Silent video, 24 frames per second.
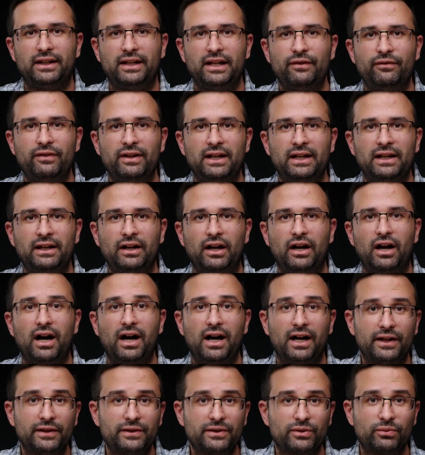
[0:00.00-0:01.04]
giving
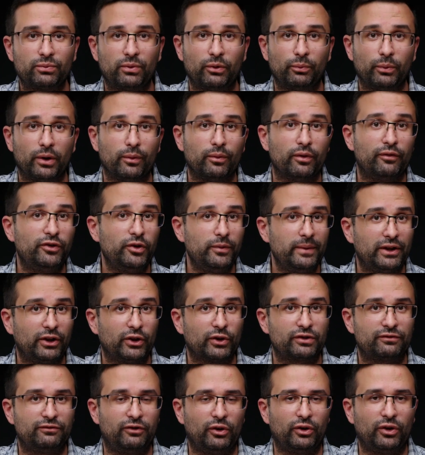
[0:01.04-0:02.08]
us, when we're reviewing
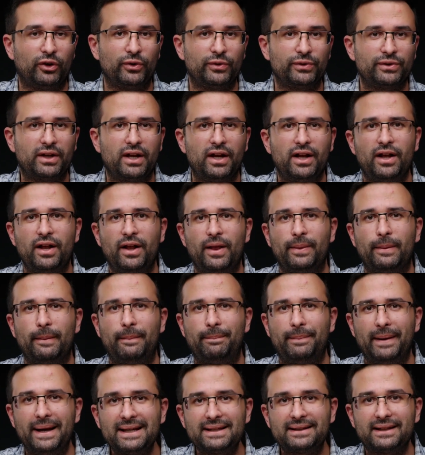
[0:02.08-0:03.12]
those photos, the
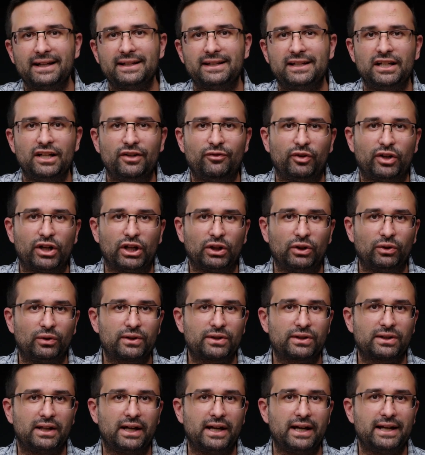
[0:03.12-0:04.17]
best idea of what it
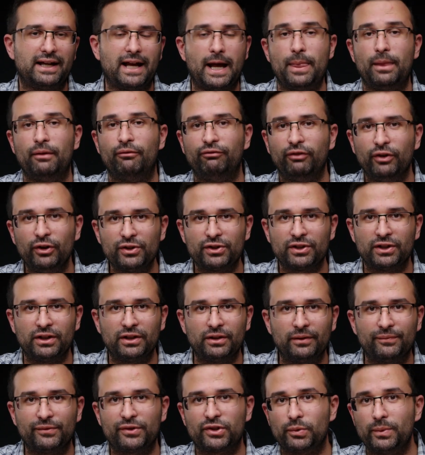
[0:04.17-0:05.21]
looks like and the
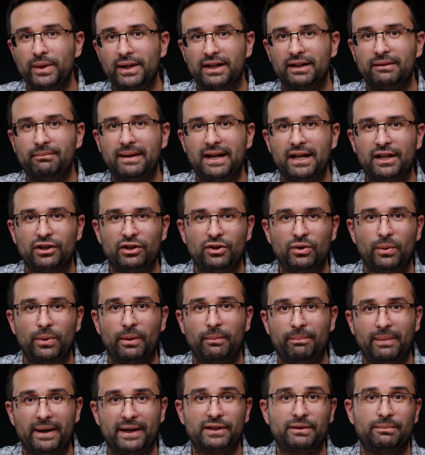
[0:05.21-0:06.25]
version so we can make you the
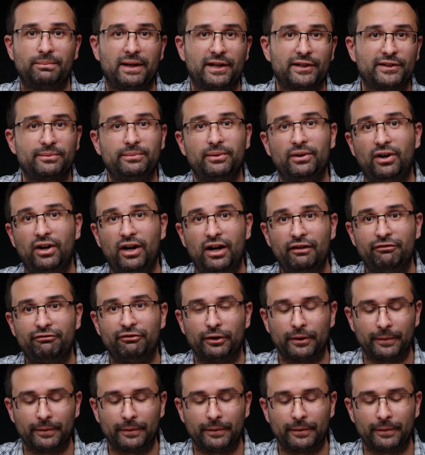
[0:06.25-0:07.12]
best possible offer.